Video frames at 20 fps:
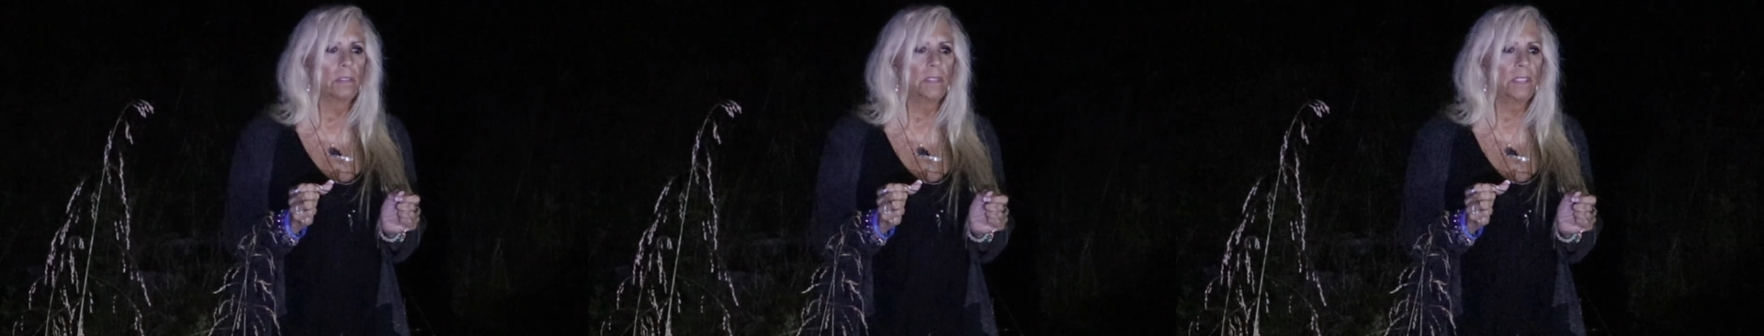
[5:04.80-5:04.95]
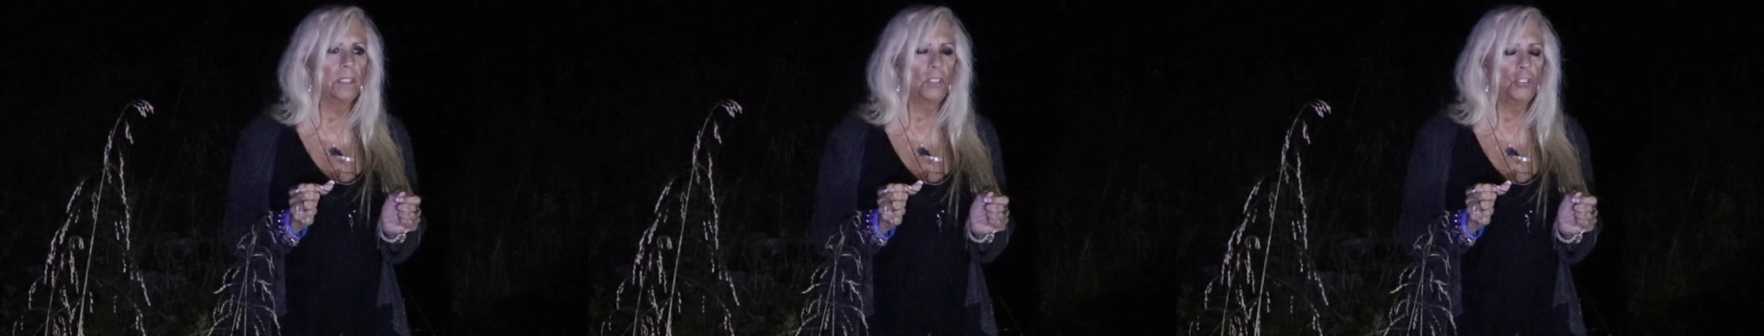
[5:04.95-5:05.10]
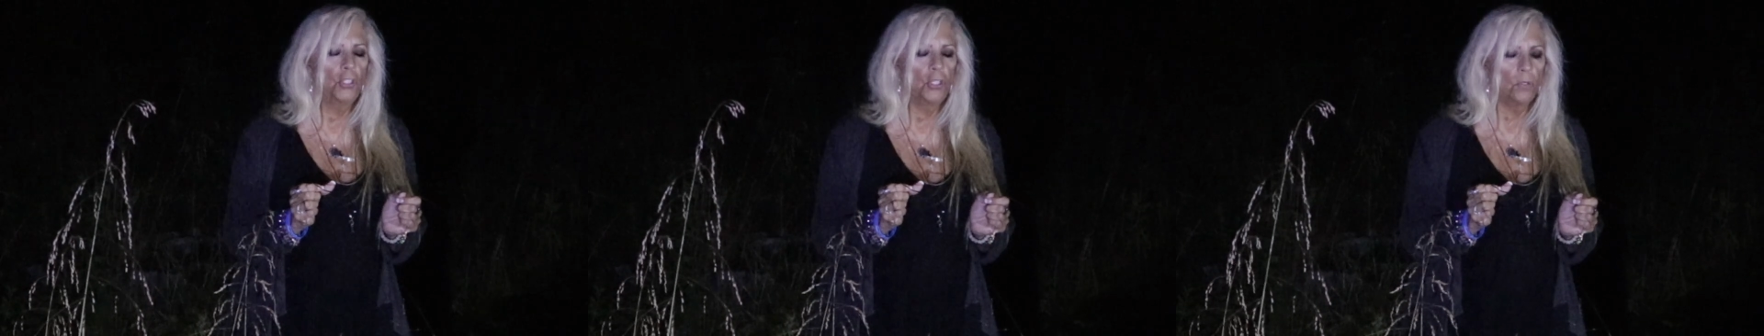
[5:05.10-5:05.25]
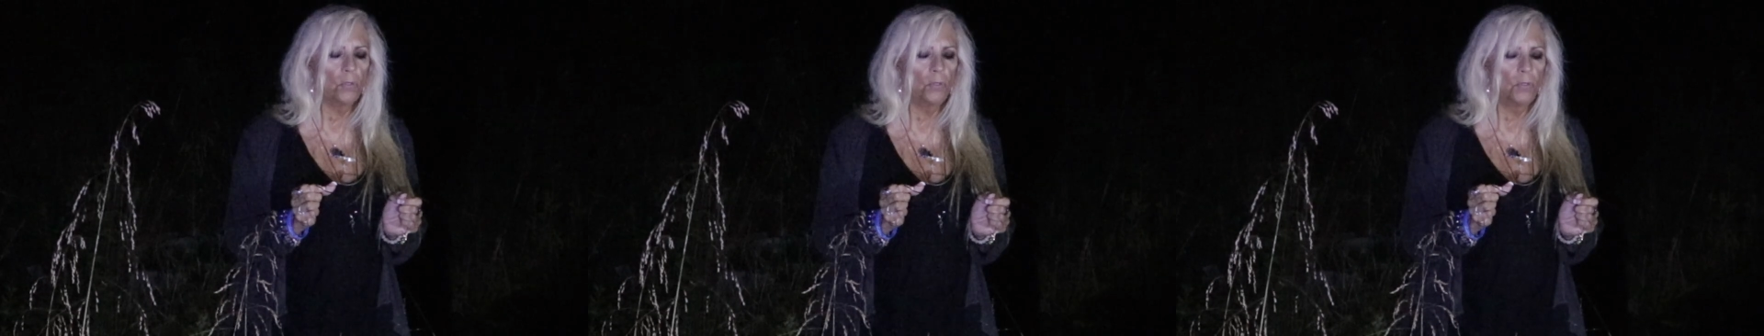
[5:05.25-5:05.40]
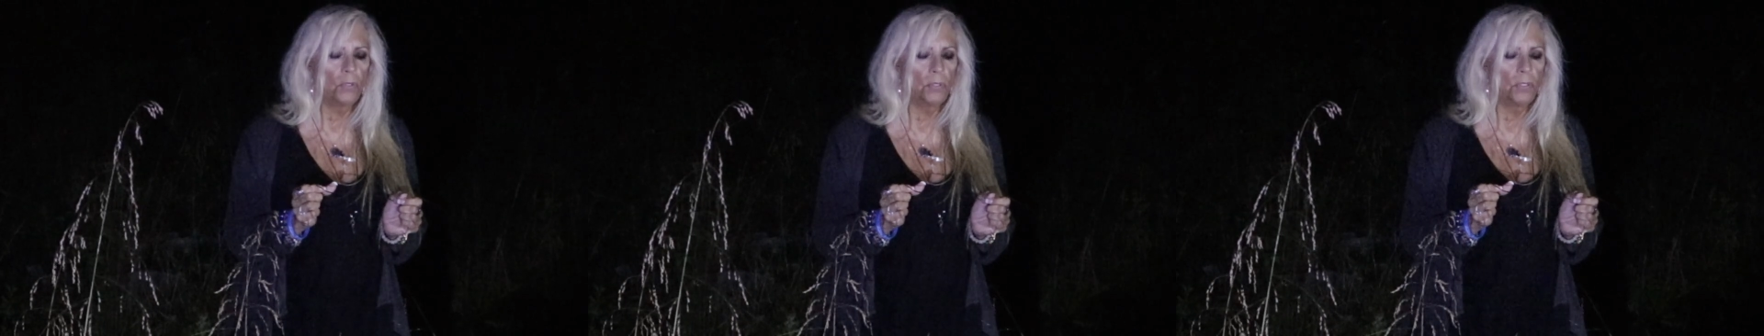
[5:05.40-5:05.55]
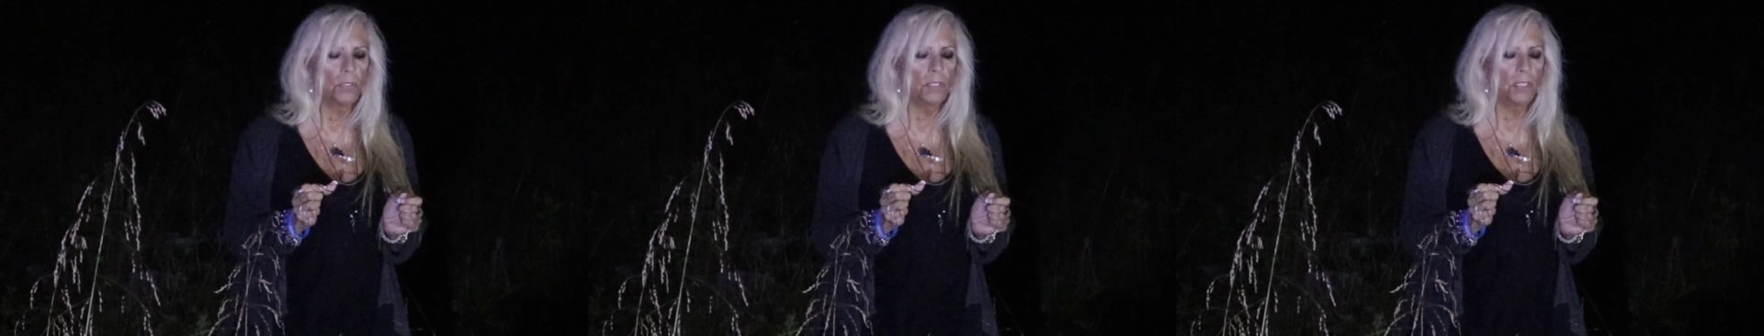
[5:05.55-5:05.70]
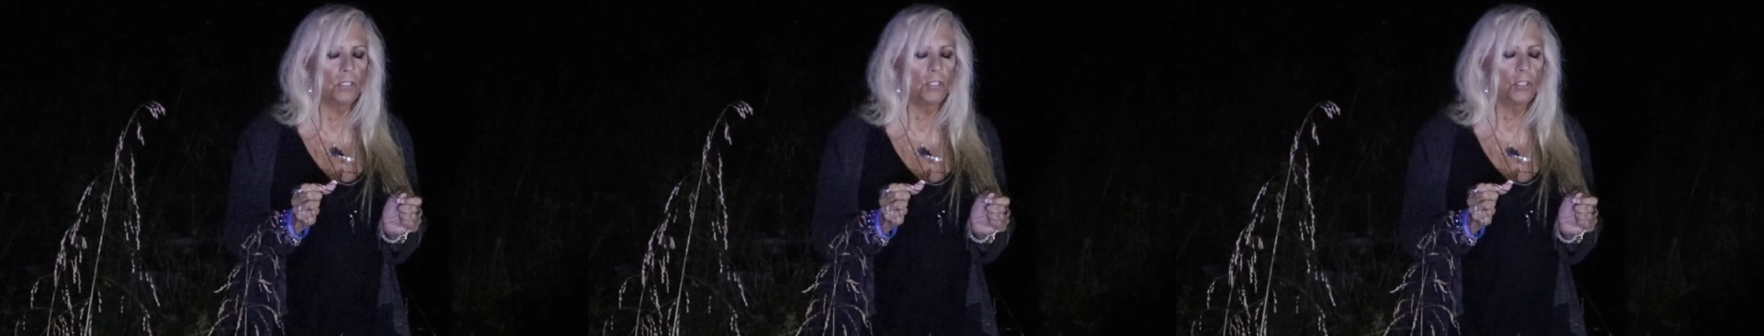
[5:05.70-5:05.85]
did you
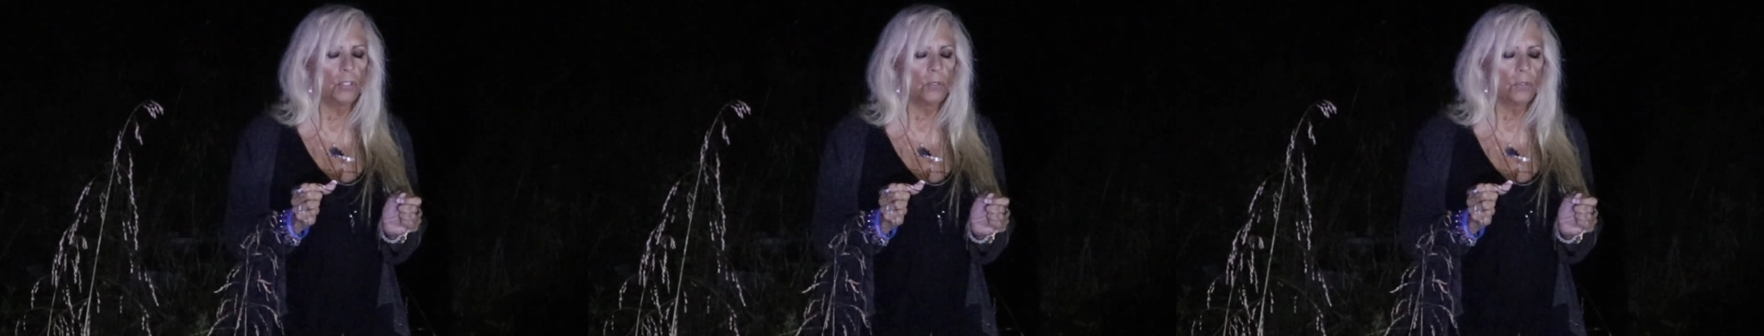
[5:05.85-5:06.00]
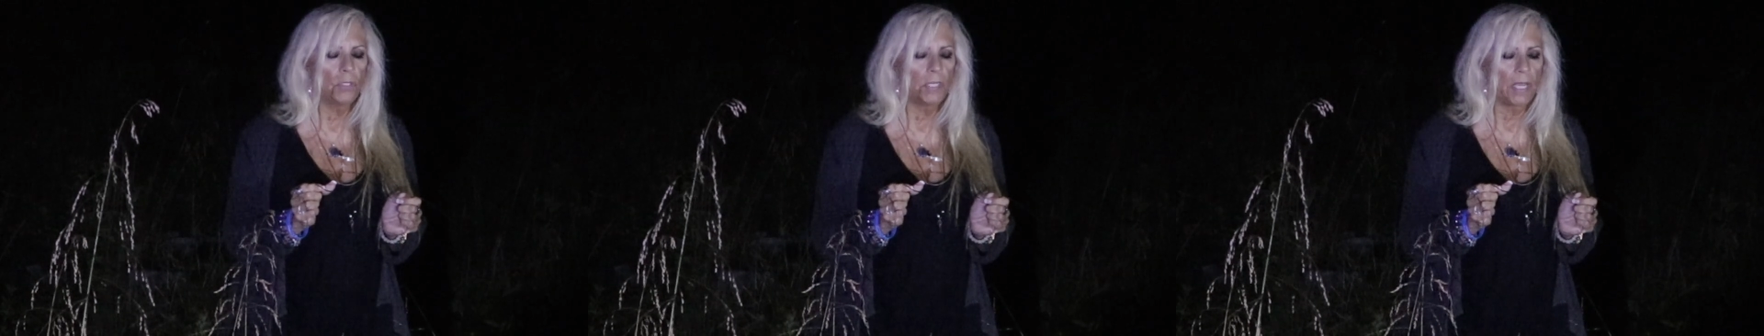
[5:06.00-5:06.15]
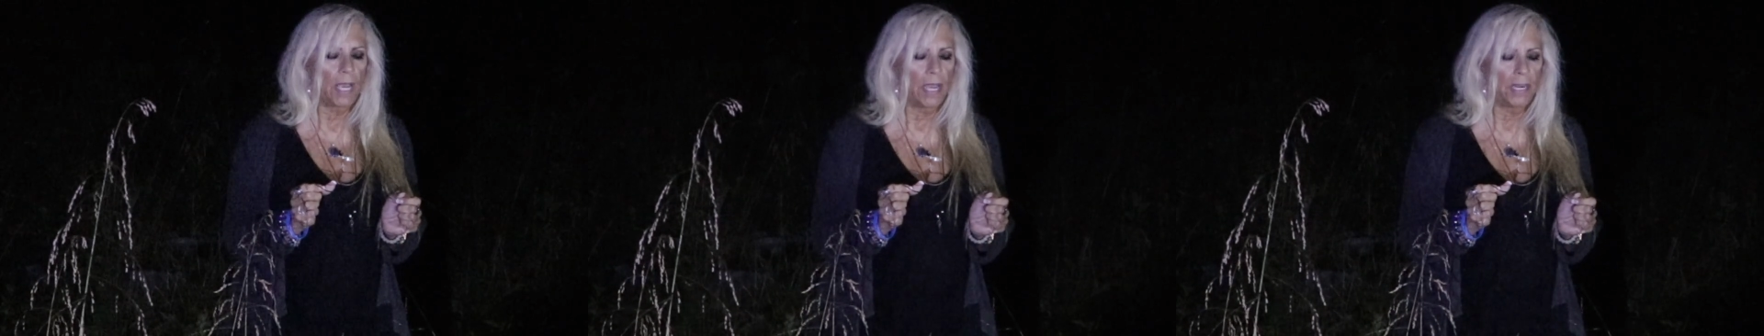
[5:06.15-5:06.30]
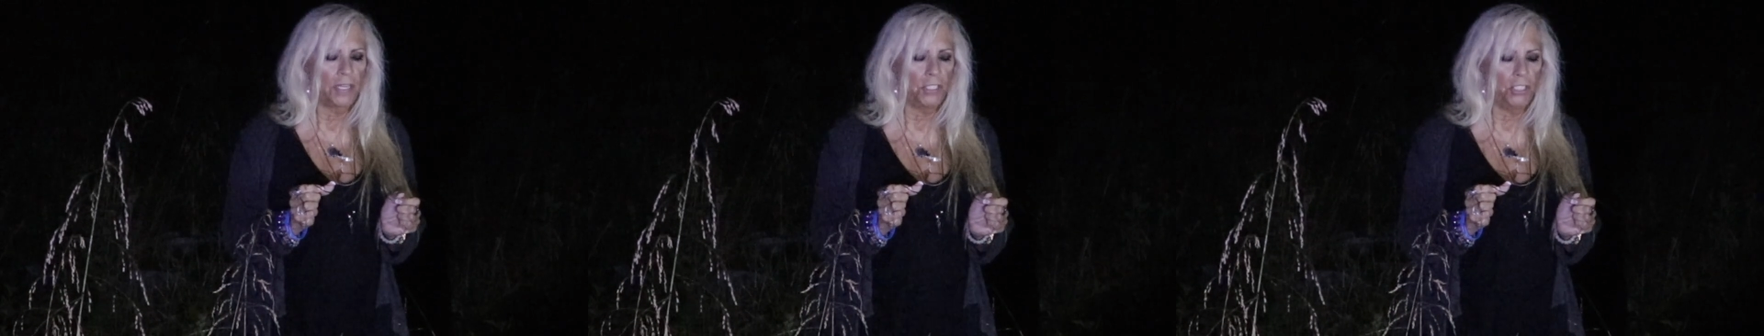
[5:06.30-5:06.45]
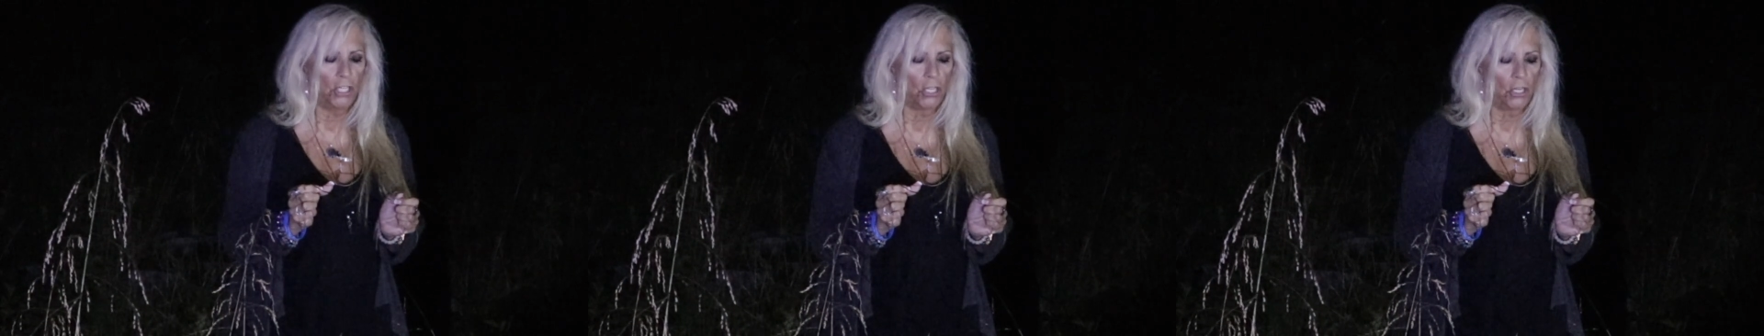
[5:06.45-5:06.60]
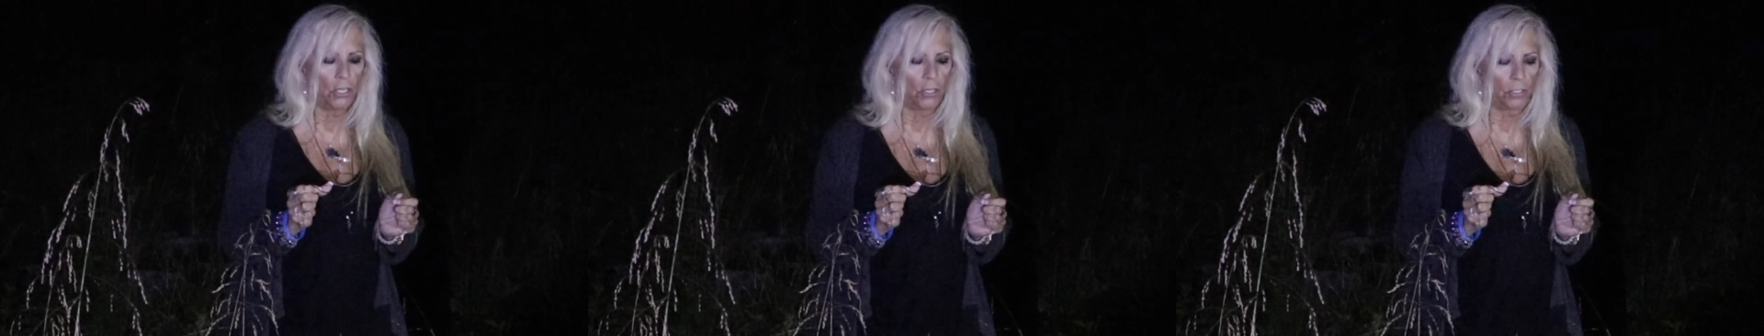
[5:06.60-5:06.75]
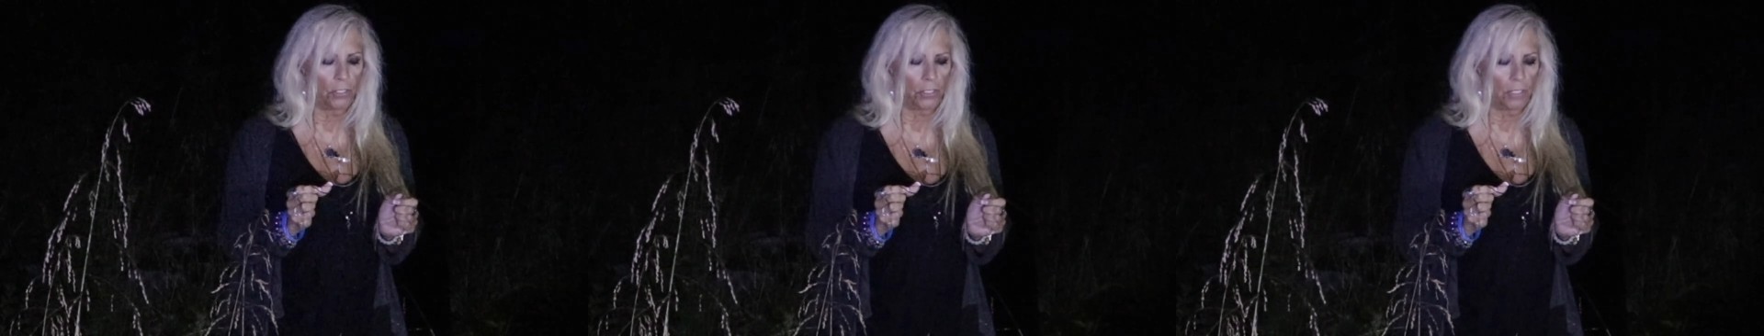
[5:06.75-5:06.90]
did you die
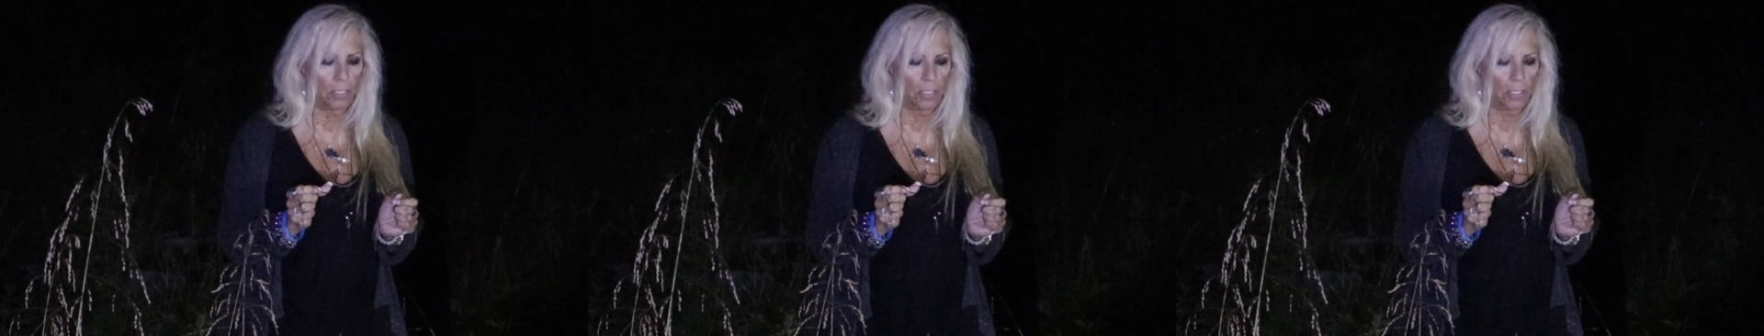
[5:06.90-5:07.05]
young?